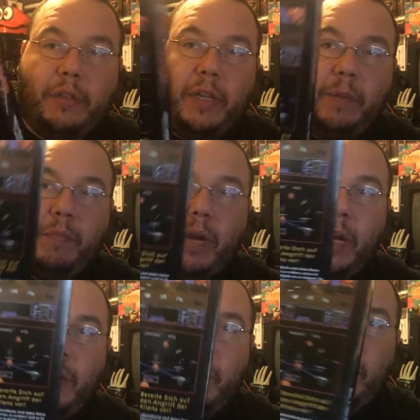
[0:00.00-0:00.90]
are like
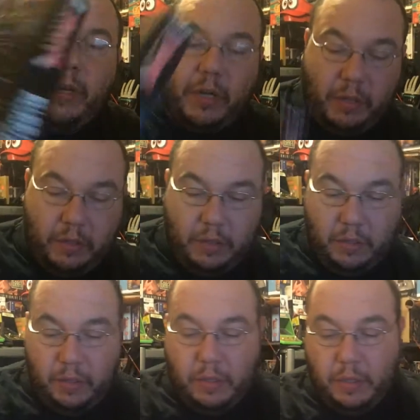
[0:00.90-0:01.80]
brand new looking.
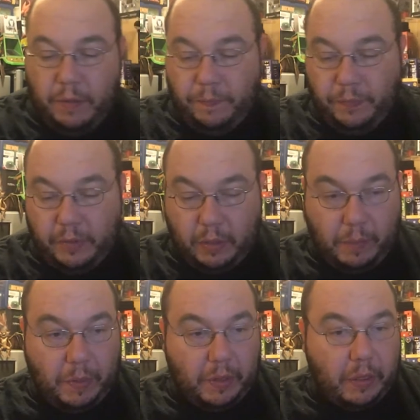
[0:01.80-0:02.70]
So I
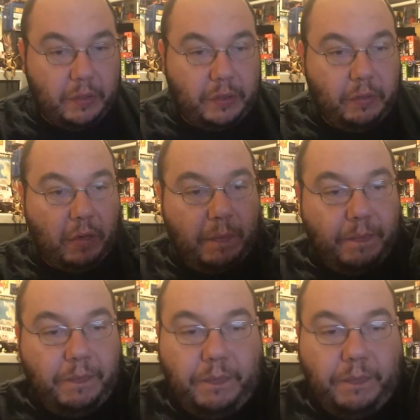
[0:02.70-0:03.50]
picked those 2 up.